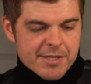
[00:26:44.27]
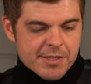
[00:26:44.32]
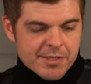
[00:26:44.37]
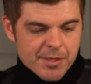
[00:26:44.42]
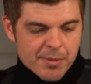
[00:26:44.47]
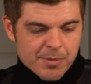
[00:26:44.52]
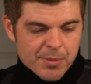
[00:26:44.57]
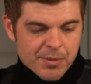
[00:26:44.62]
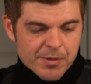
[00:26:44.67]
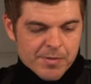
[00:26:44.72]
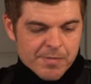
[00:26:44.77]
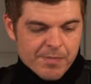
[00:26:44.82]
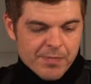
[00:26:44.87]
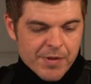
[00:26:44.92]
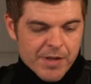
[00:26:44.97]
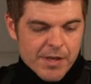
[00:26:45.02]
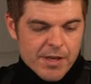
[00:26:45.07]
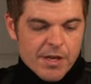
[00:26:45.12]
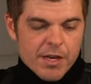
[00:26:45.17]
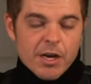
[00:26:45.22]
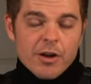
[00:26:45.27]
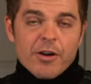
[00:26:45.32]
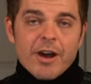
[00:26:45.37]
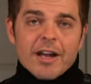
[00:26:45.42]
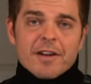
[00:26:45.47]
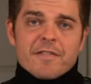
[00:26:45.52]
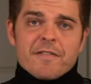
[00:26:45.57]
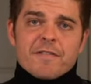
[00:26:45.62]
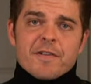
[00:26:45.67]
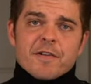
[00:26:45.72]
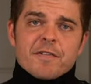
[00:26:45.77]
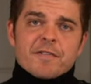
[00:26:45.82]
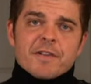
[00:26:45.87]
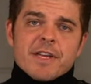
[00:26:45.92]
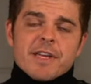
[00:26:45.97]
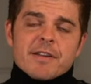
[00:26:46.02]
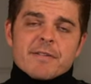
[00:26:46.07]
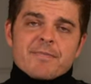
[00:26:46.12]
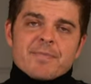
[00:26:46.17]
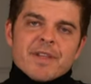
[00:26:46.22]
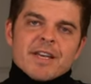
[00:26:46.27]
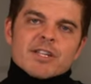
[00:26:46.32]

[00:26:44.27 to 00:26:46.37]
and simple. All right. 50,